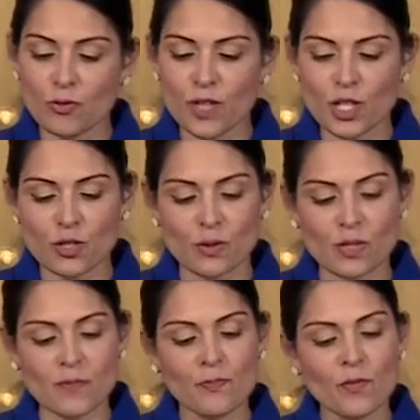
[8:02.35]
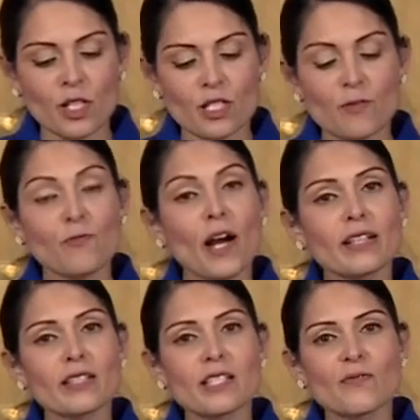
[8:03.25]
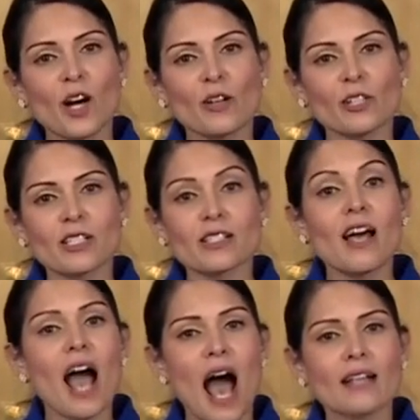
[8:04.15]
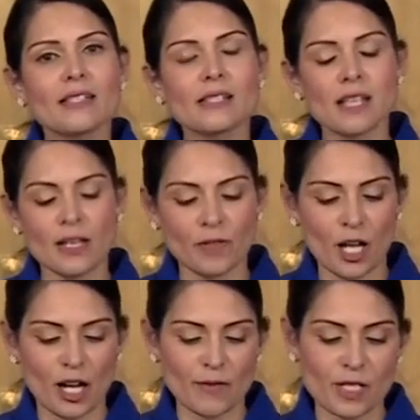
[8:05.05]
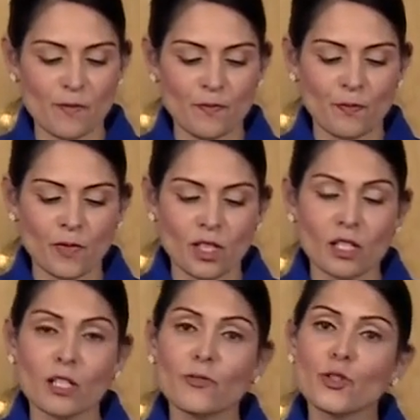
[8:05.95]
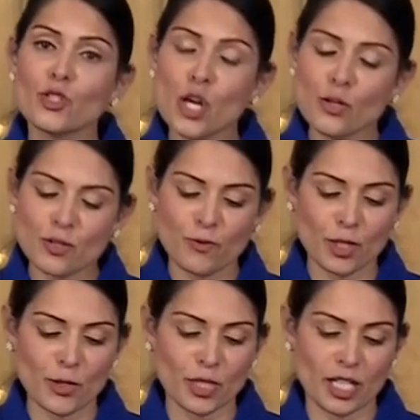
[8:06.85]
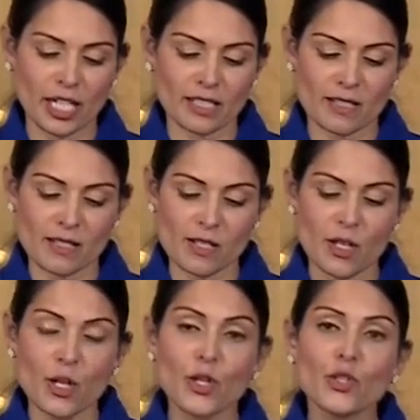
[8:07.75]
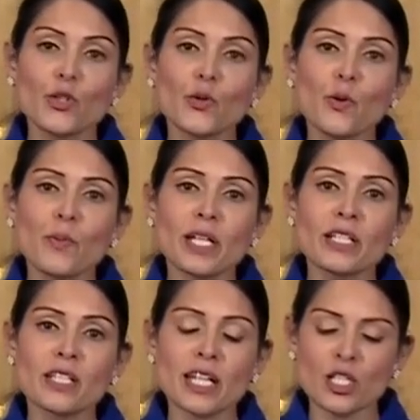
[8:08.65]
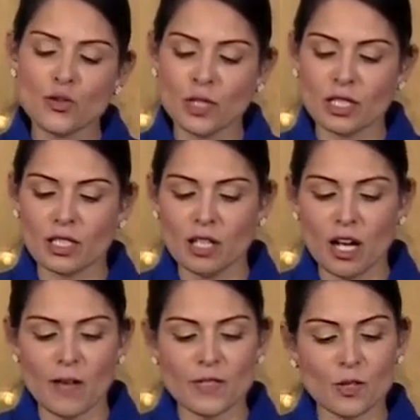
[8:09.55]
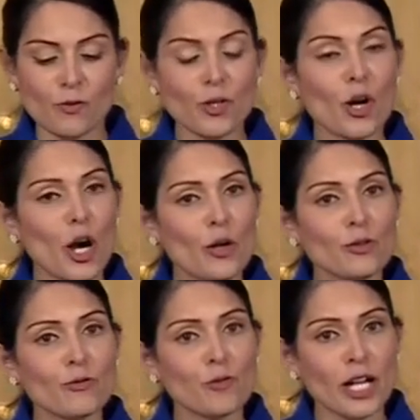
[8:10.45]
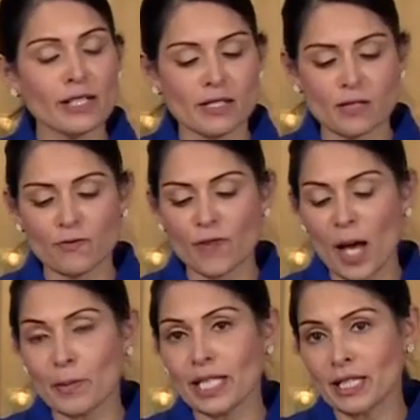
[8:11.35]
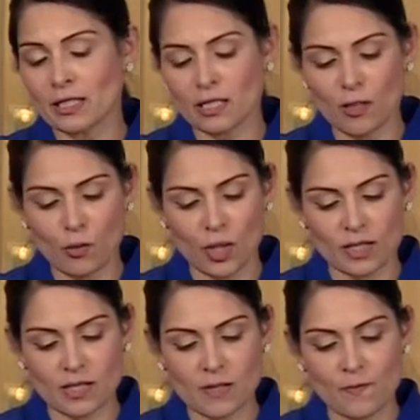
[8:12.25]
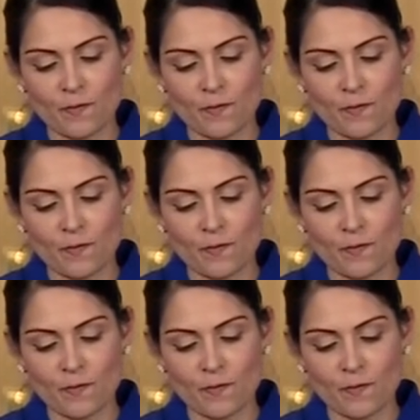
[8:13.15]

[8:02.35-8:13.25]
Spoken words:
professionals to fight this virus and to save lives. If you don't follow the guidance, you will be endangering the lives of your own friends, family, and loved ones.